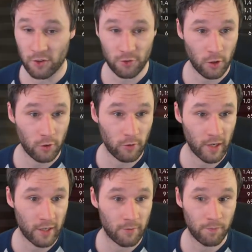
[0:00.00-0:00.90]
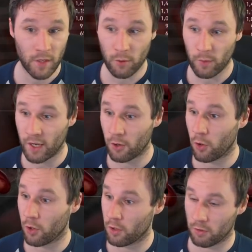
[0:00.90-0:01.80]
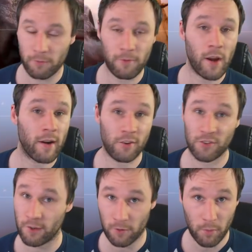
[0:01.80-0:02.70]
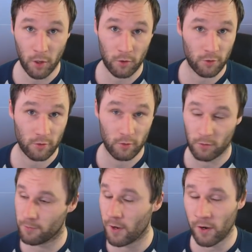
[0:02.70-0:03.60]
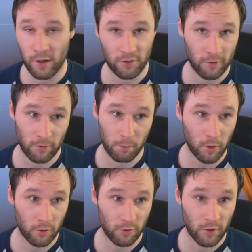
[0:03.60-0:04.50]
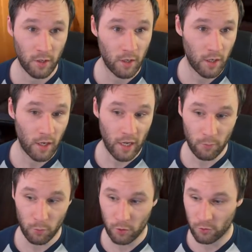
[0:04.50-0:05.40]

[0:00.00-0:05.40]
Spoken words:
had the stuttering. We had all various different bugs. It